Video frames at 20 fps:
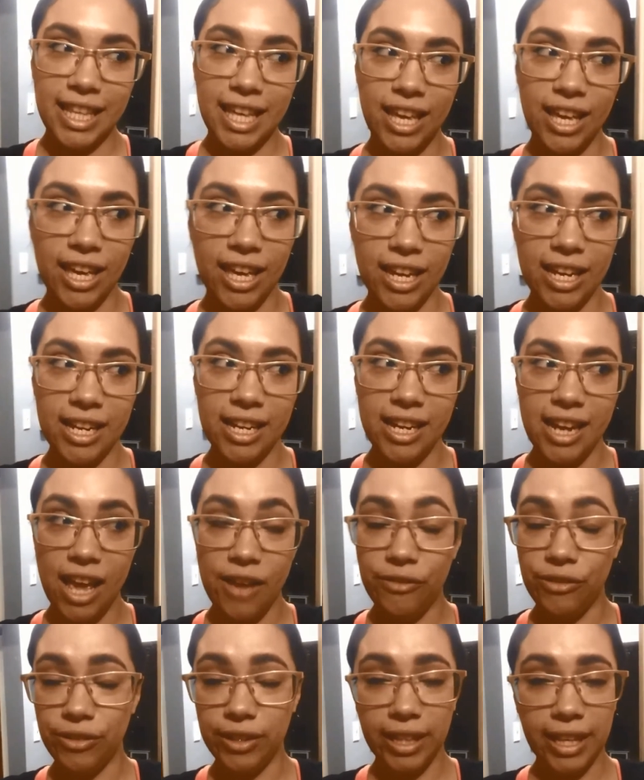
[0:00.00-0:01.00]
they
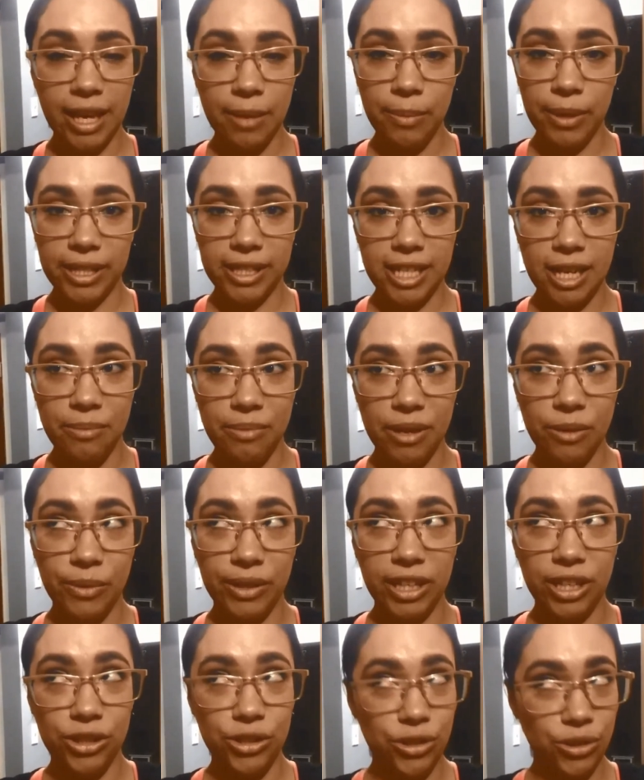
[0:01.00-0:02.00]
never really get picked up, and
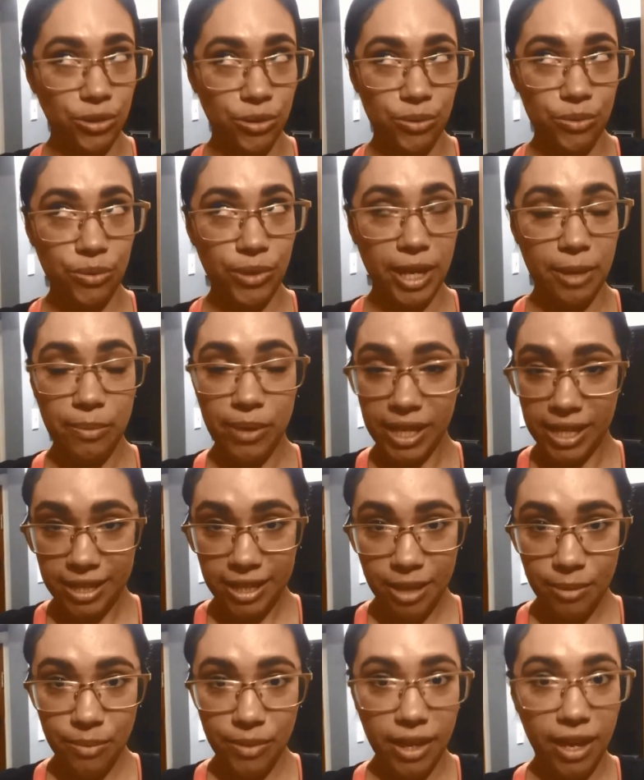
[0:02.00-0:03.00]
when they do get picked up,